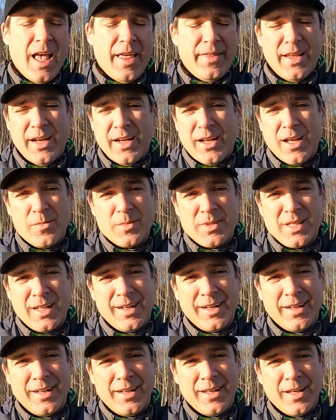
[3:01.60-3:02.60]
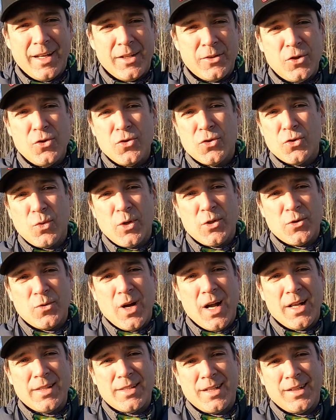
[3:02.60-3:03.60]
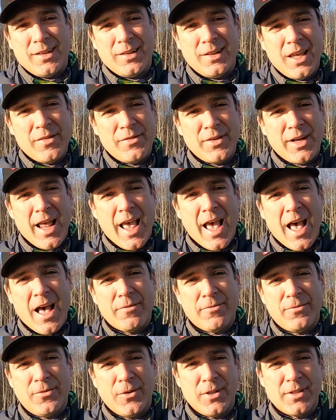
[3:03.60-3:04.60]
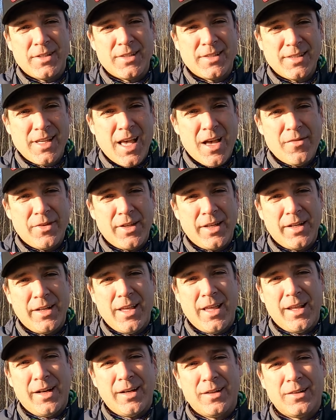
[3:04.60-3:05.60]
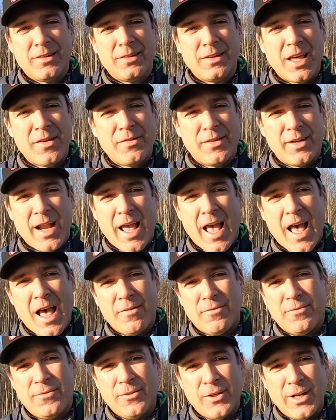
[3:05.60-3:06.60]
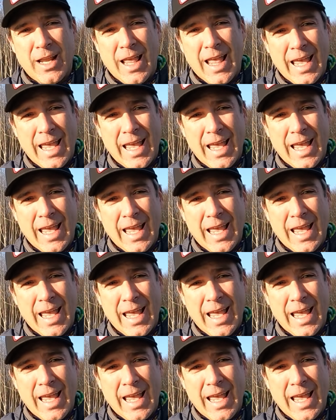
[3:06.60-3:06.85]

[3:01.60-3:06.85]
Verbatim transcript: And then it comes in uh, two switch rods, an eleven and a half foot seven and an eleven and a half foot